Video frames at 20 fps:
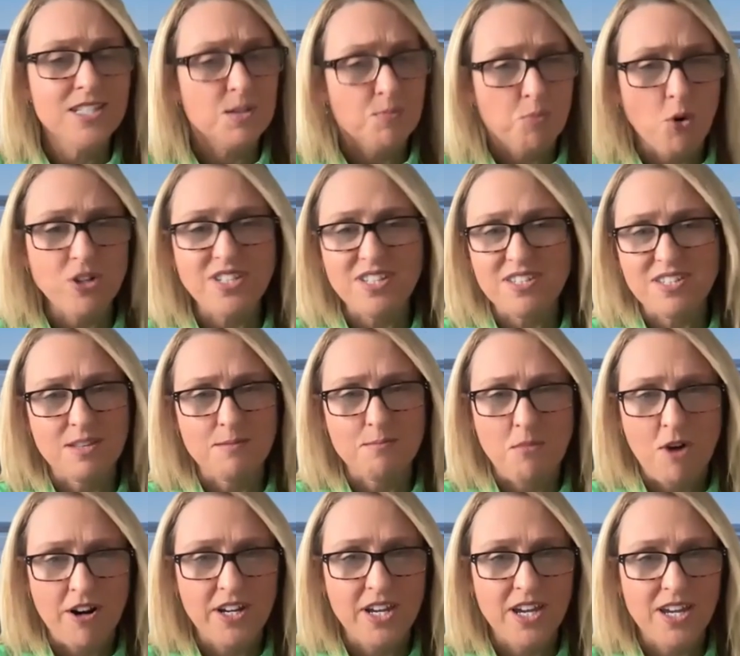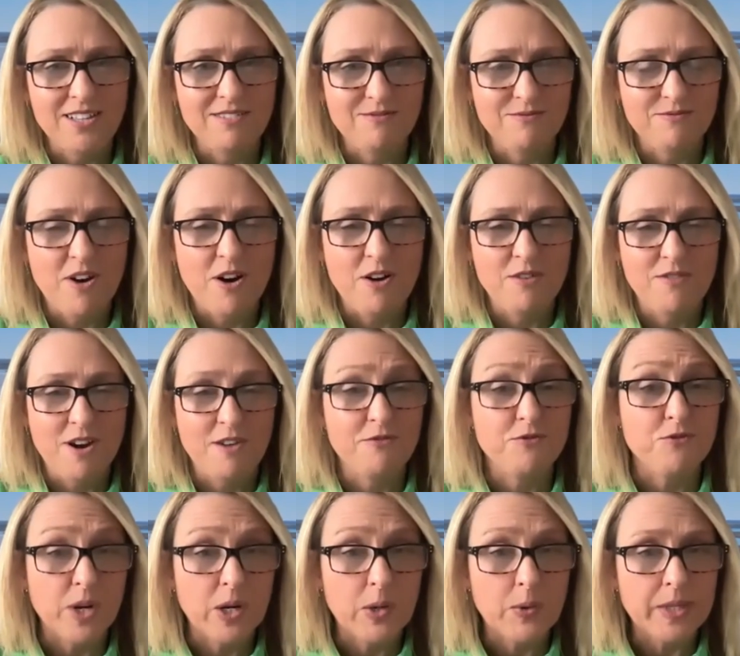supports us in the market very, very
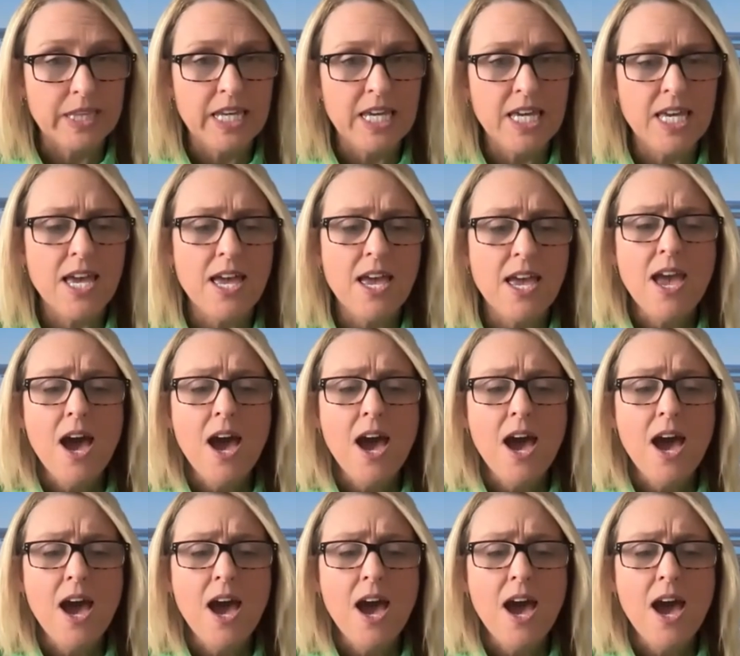frequently.